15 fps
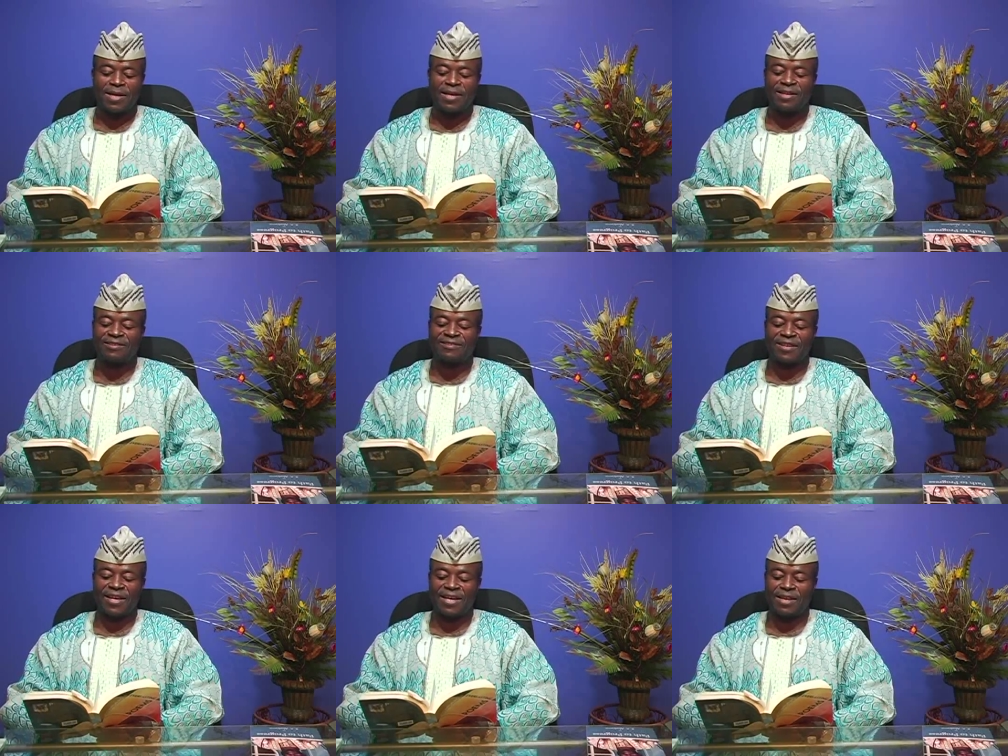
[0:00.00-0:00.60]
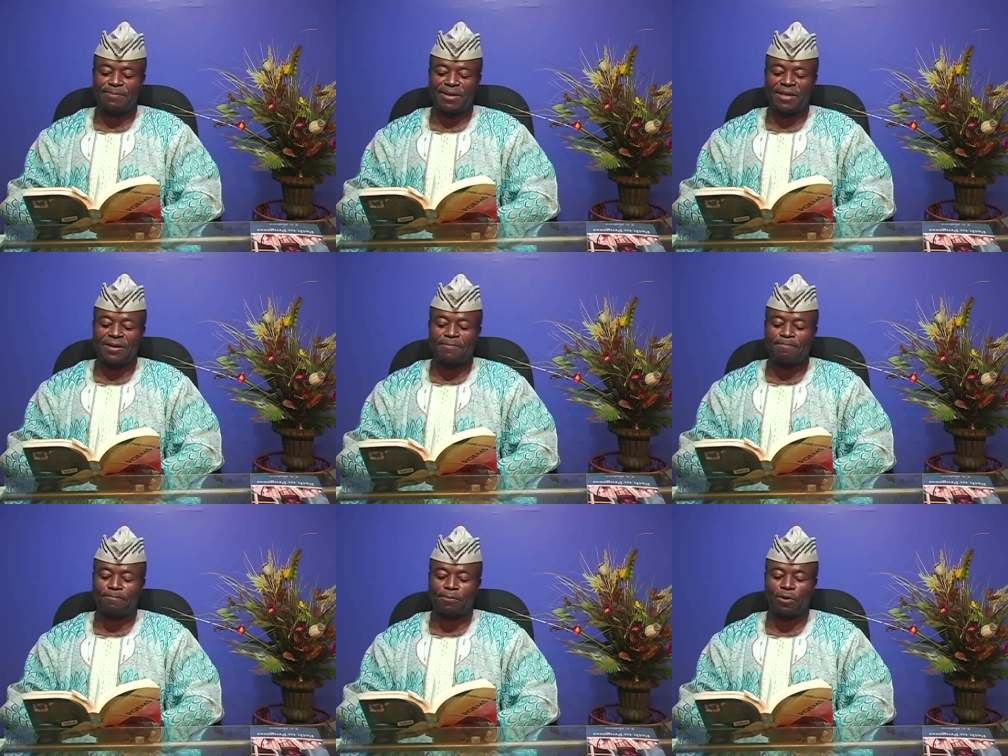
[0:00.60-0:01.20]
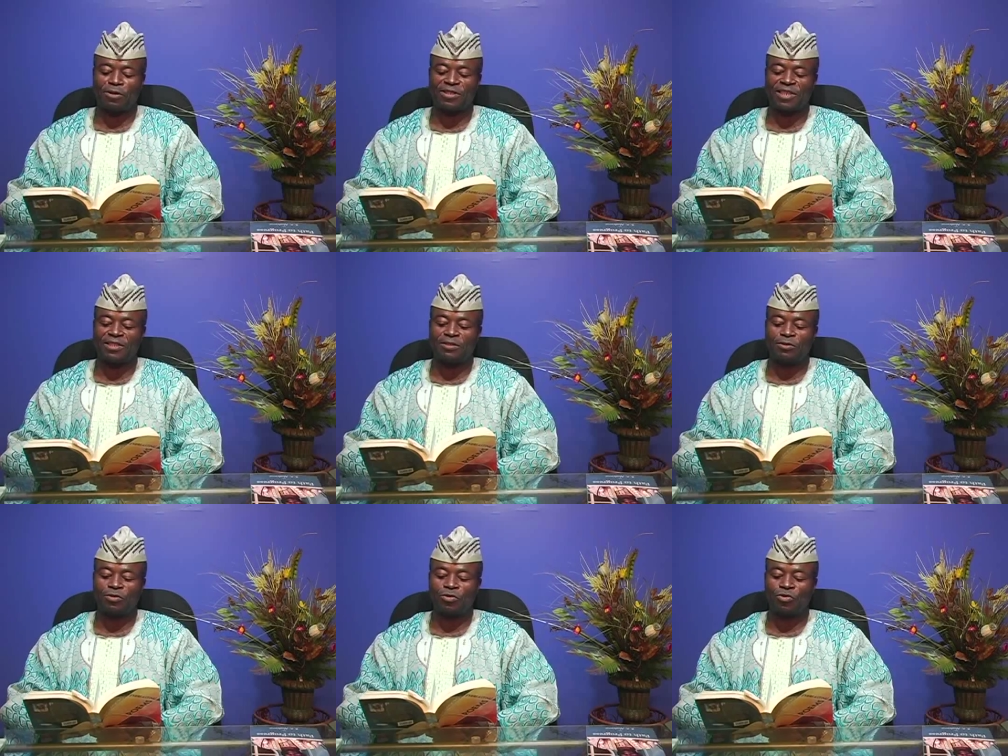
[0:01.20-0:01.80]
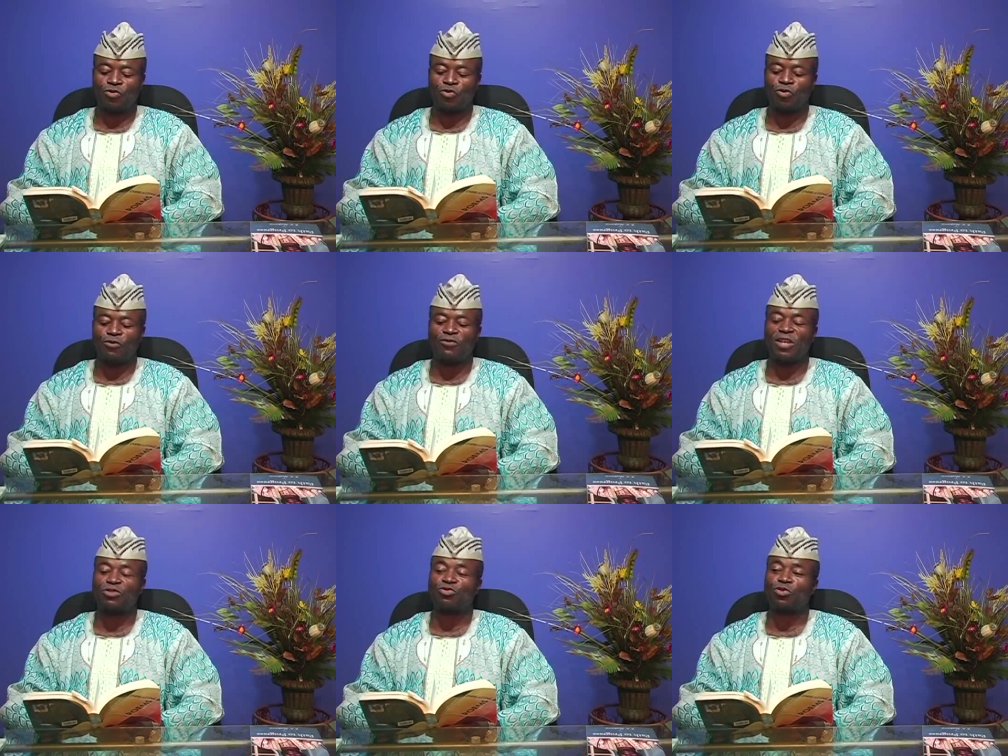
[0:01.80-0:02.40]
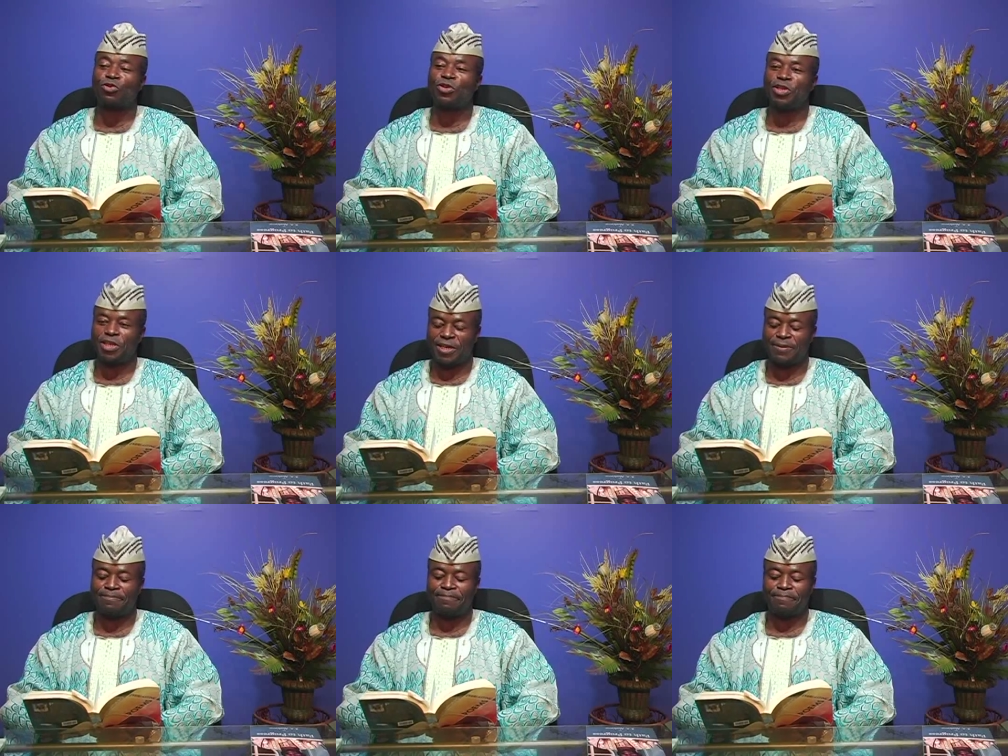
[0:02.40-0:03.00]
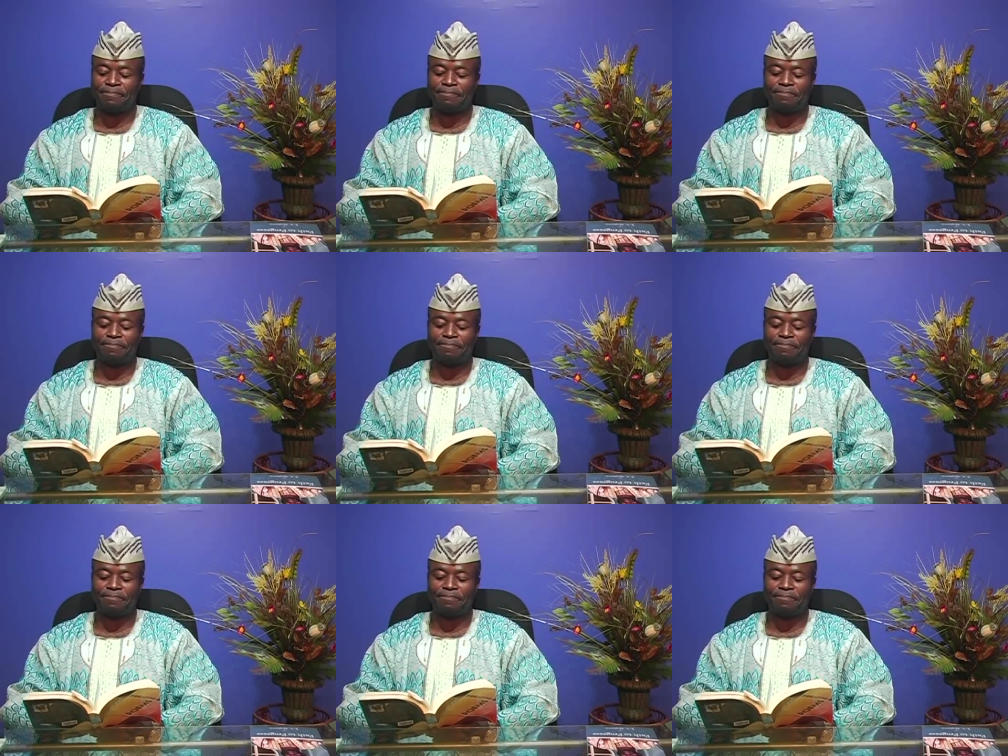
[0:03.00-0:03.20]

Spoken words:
His enemy plotted to overthrow him,